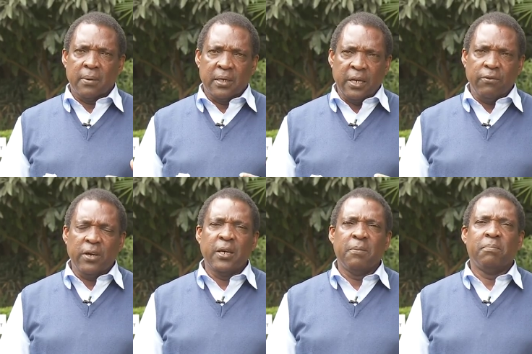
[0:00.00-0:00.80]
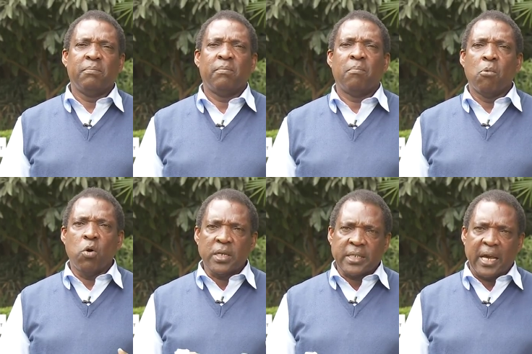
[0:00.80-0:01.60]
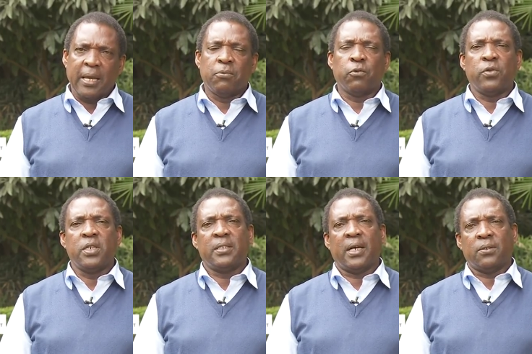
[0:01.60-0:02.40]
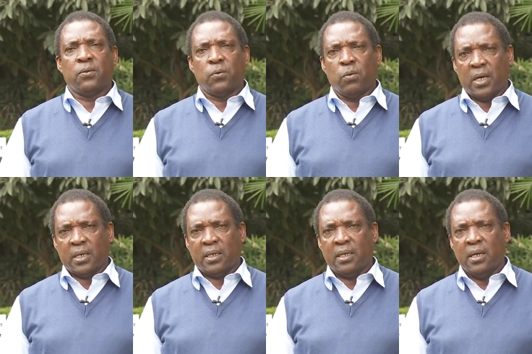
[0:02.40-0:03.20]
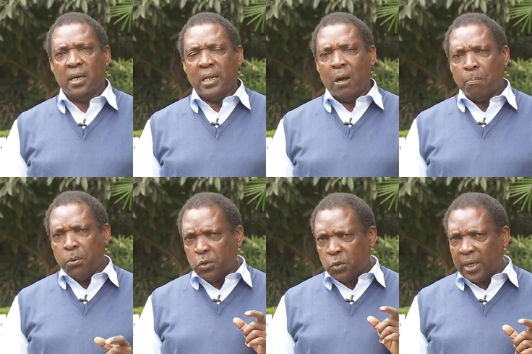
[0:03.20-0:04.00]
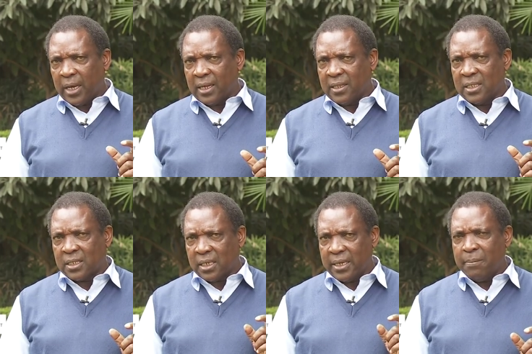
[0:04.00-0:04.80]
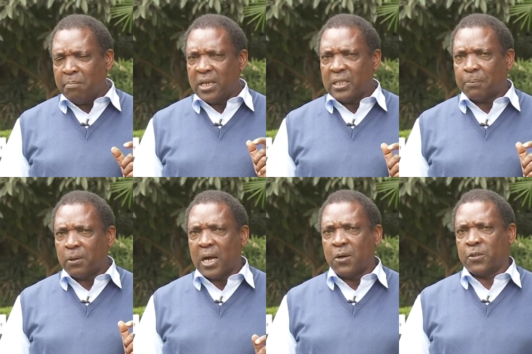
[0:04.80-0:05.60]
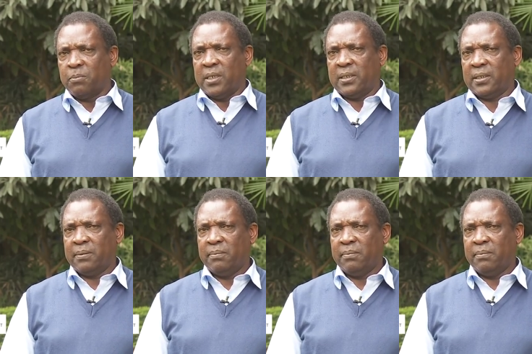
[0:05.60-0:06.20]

giving him more time to finish that good work. Now, put together these three major pronouncements.